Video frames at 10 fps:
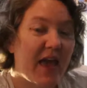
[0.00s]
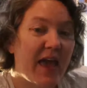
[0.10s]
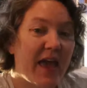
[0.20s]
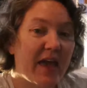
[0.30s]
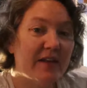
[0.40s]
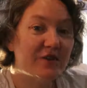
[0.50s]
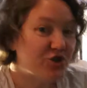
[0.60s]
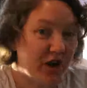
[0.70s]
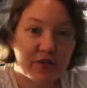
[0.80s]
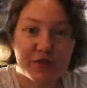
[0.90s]
and
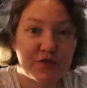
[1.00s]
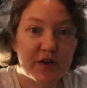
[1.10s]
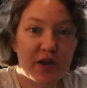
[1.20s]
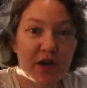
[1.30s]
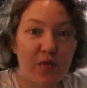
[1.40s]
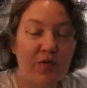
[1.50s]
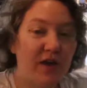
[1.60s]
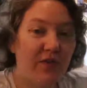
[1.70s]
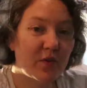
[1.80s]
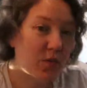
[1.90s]
share this video with
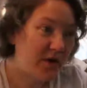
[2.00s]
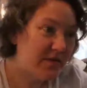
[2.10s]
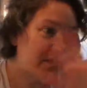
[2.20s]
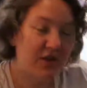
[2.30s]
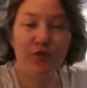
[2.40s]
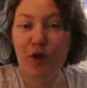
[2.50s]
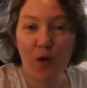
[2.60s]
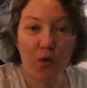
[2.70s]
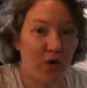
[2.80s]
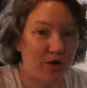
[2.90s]
everyone that you
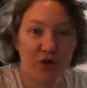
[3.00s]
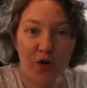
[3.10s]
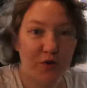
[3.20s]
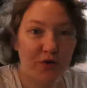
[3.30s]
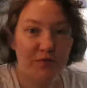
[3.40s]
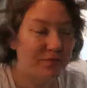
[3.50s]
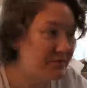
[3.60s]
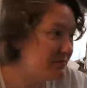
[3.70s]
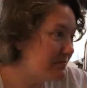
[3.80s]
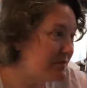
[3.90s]
know across all your
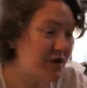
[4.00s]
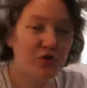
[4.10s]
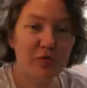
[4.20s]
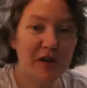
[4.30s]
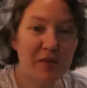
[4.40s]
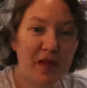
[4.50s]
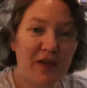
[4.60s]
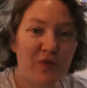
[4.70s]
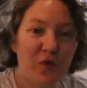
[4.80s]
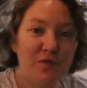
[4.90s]
social media
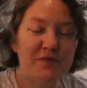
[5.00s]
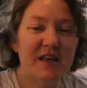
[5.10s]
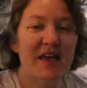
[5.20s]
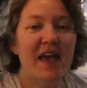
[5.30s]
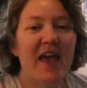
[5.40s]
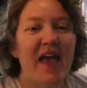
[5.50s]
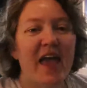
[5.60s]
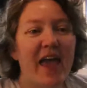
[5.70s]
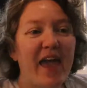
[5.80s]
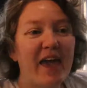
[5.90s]
platforms.
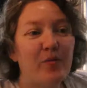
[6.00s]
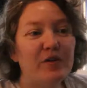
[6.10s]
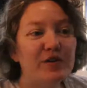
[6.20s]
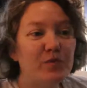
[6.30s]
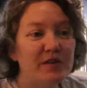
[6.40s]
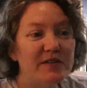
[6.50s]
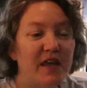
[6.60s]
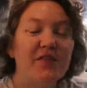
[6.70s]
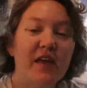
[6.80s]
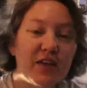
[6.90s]
And we just want to
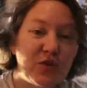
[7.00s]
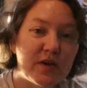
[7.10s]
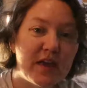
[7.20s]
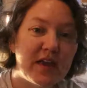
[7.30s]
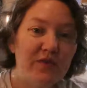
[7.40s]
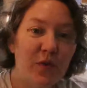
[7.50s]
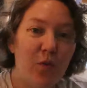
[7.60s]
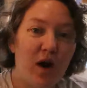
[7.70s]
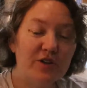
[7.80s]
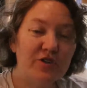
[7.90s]
say thank you again for
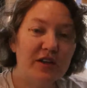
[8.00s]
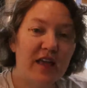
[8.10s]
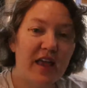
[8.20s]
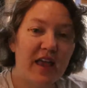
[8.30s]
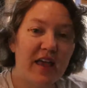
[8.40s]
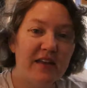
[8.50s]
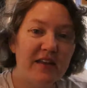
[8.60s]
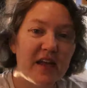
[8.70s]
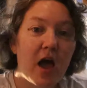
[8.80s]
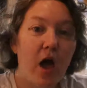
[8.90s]
watching.
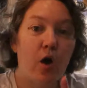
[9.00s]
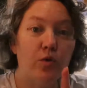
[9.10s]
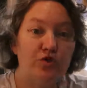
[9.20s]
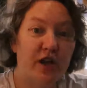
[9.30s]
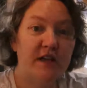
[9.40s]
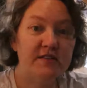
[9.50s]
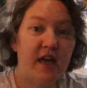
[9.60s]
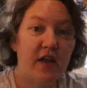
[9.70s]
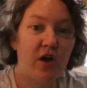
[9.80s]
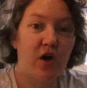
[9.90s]
And oh, check us
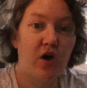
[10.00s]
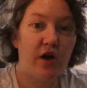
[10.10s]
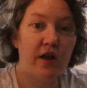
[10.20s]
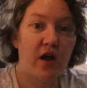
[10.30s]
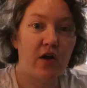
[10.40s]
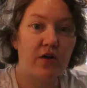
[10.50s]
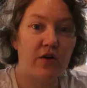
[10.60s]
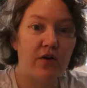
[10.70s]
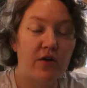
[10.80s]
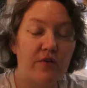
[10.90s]
out on
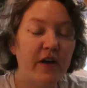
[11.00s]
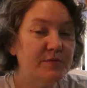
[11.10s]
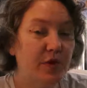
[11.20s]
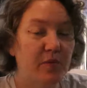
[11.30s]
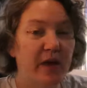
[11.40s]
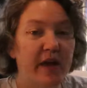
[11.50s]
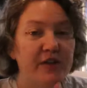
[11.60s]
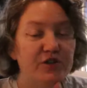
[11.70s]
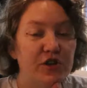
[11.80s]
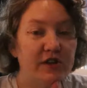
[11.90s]
our Facebook
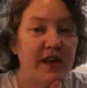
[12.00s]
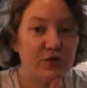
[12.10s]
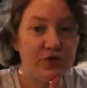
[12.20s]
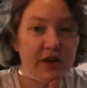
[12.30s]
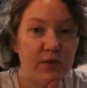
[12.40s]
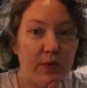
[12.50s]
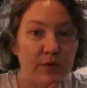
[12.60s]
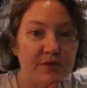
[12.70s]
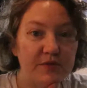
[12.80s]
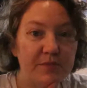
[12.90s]
page, Natural State
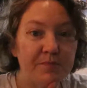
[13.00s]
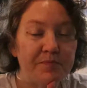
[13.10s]
Rebels.